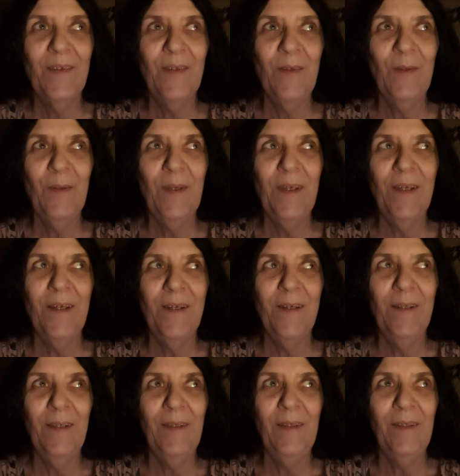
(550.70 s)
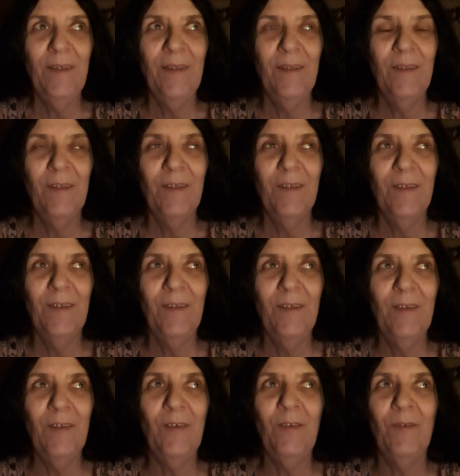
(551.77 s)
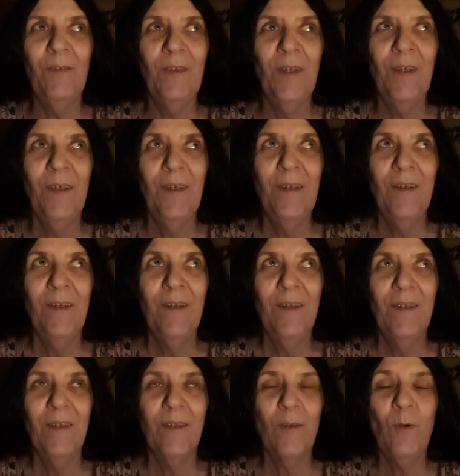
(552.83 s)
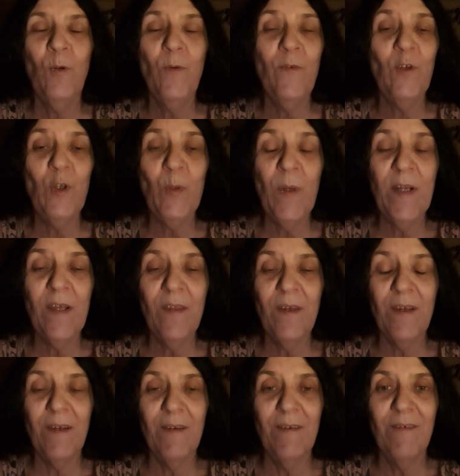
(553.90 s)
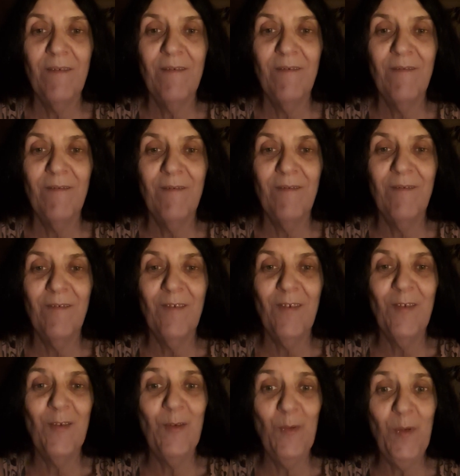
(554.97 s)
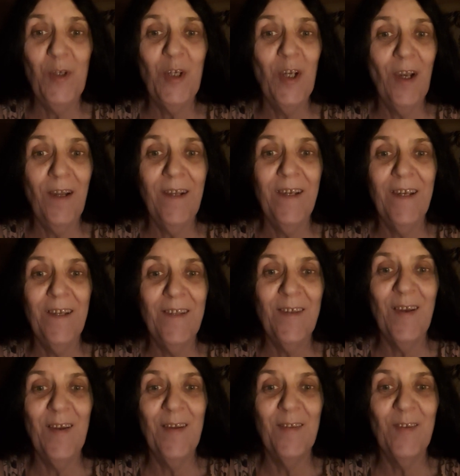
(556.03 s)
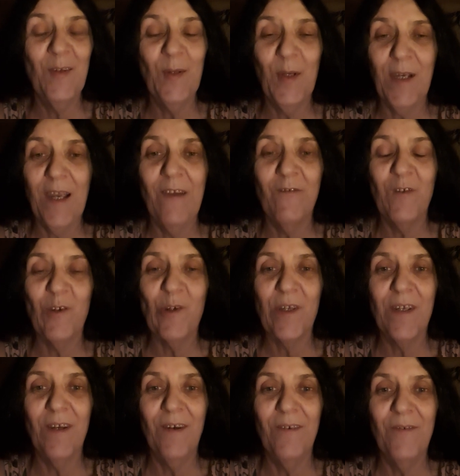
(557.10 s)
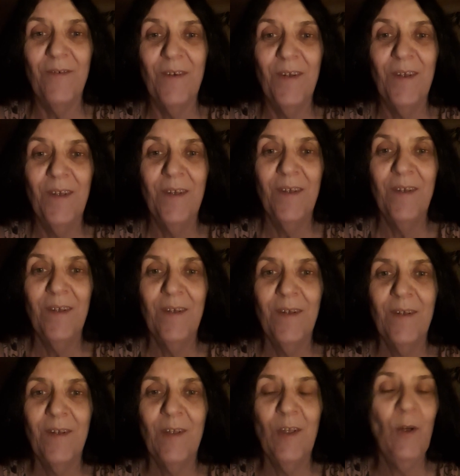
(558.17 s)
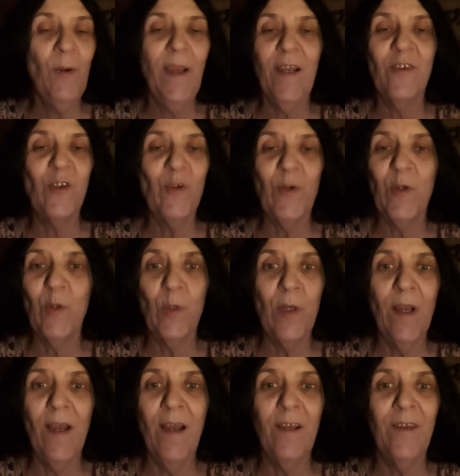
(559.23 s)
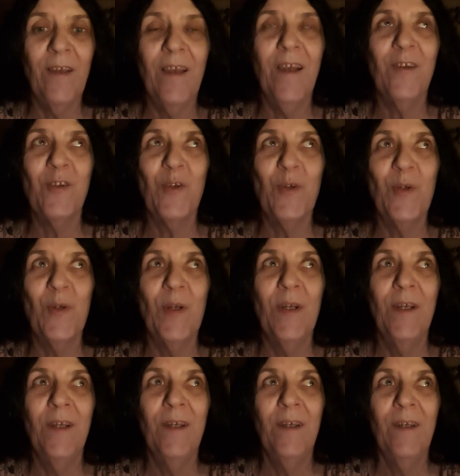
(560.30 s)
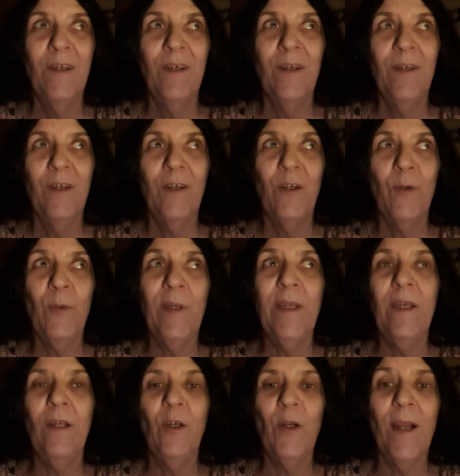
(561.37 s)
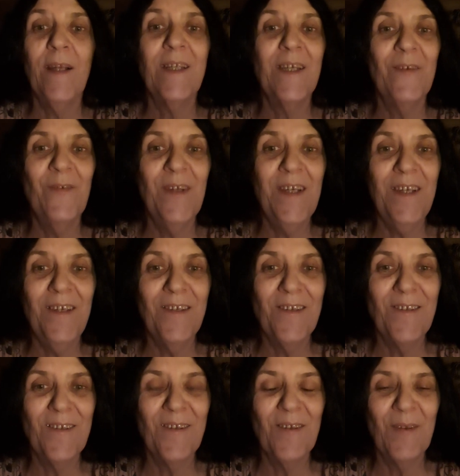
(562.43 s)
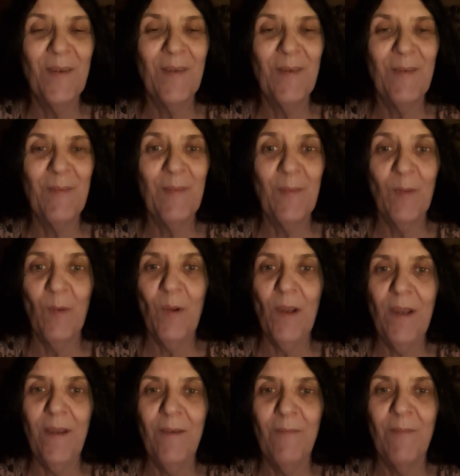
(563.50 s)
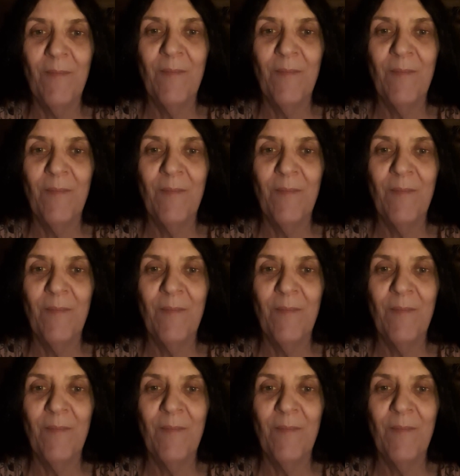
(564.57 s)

So yeah, just don't overdo anything. Just do what you got to get done to look after yourself. No extra extra curricular activities, right?